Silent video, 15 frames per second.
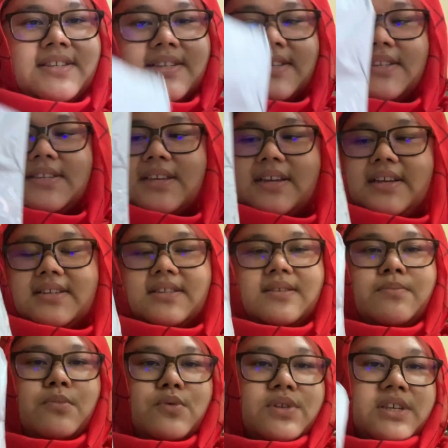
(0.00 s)
is, I guess, the
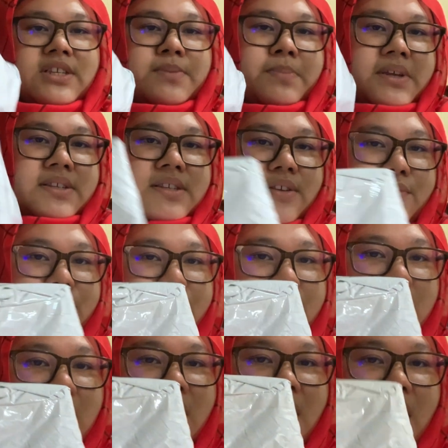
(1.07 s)
most expensive
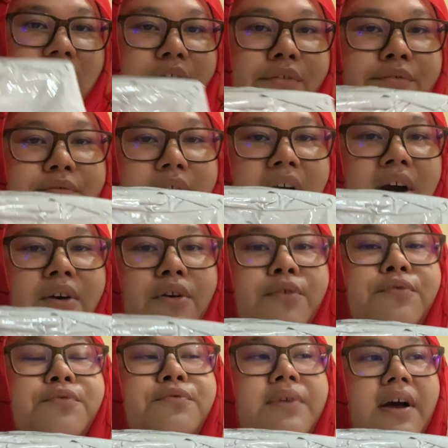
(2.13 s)
out of
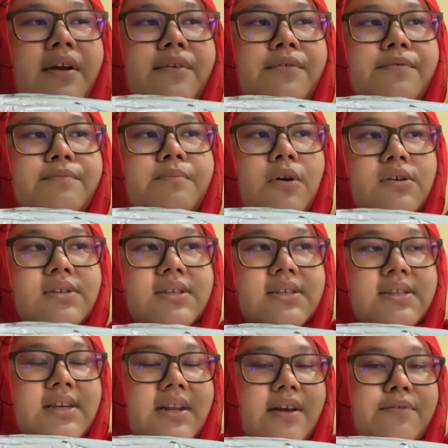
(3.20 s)
5 boxes
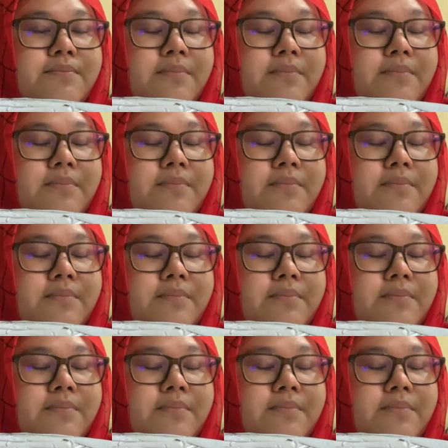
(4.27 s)
that I've